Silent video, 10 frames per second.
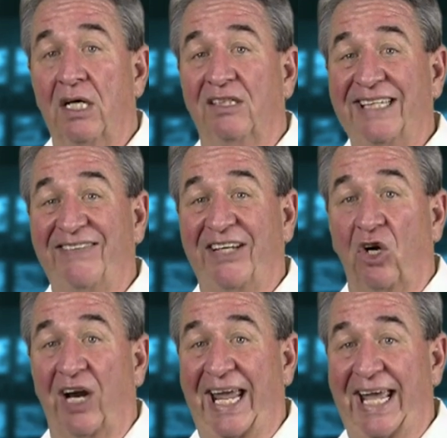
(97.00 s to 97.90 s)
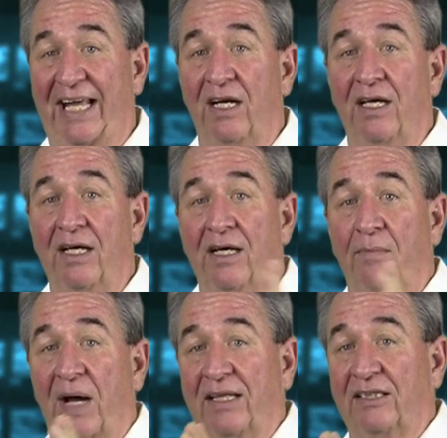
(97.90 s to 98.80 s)
leaving her hand,
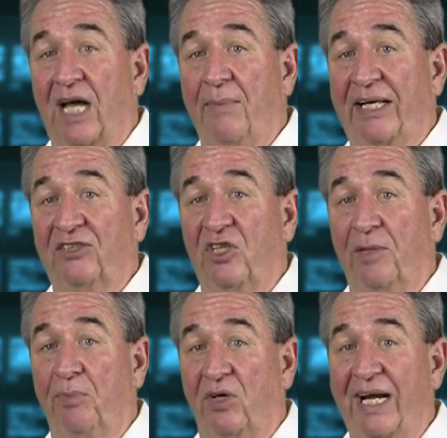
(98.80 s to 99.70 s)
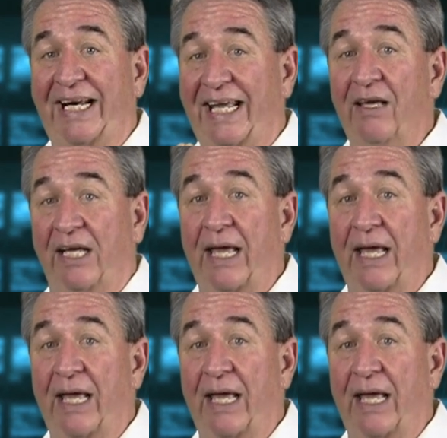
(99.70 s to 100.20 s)
by the time it gets to the plate, it,